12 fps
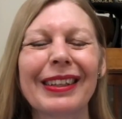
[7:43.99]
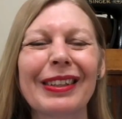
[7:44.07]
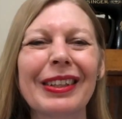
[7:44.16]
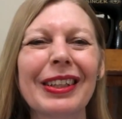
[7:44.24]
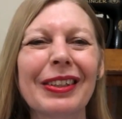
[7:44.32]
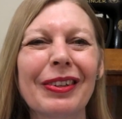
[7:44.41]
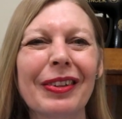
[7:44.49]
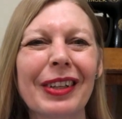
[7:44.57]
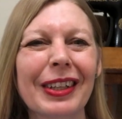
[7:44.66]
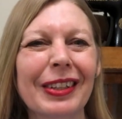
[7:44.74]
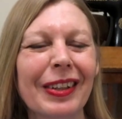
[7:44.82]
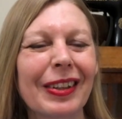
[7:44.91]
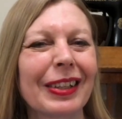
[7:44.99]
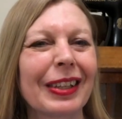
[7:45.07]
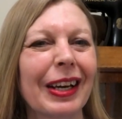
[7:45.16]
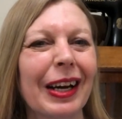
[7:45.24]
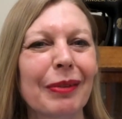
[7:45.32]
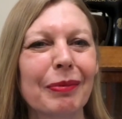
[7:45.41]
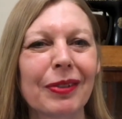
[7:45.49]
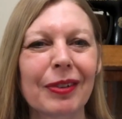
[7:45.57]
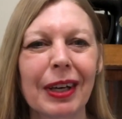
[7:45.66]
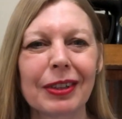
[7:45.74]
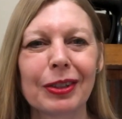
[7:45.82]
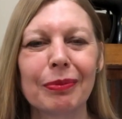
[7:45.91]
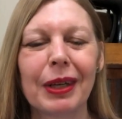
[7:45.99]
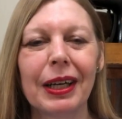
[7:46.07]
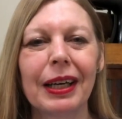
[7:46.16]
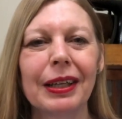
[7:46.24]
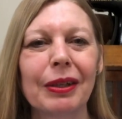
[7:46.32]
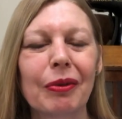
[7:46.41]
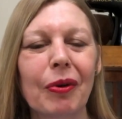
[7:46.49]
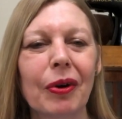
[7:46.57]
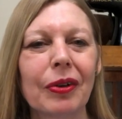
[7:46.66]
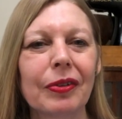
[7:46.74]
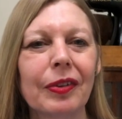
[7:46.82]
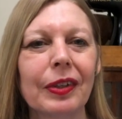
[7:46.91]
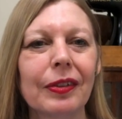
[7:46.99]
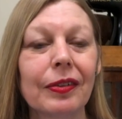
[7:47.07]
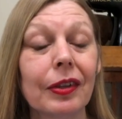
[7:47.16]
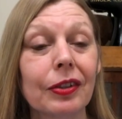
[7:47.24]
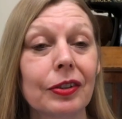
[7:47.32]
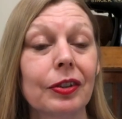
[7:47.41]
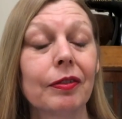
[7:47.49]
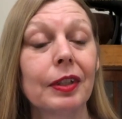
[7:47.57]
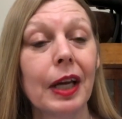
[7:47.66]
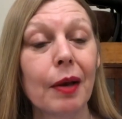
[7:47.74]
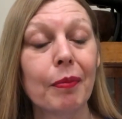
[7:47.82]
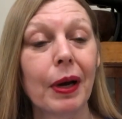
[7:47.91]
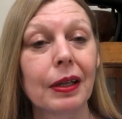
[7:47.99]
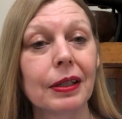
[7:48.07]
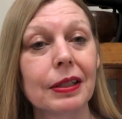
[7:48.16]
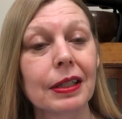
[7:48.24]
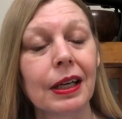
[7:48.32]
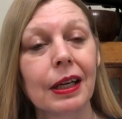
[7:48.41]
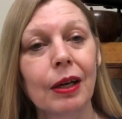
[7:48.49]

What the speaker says: The only other little thing that had me scratching my head was the insertion of the neck band.